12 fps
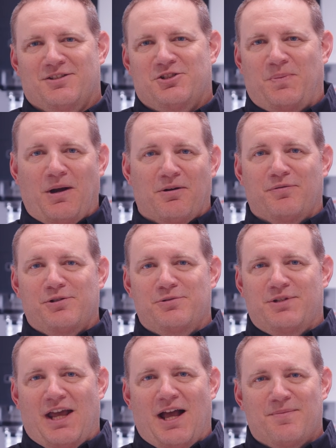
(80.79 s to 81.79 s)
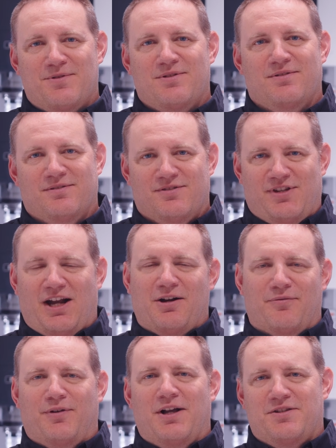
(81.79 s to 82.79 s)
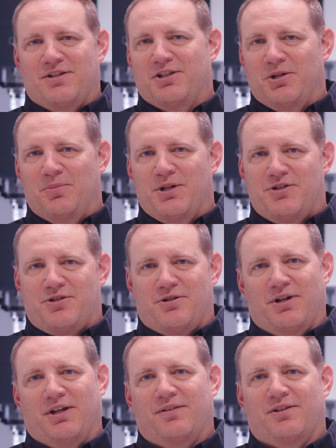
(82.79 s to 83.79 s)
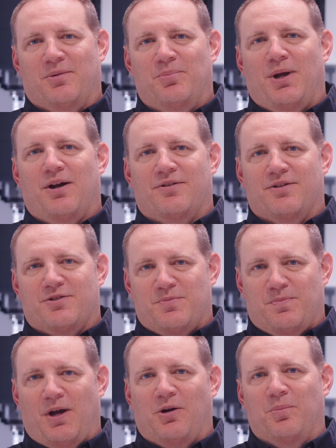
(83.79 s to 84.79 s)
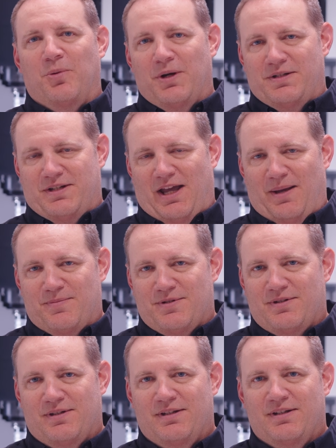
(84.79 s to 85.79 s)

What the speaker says: Spiral flute taps sacrifice a little bit of strength compared to spiral point taps,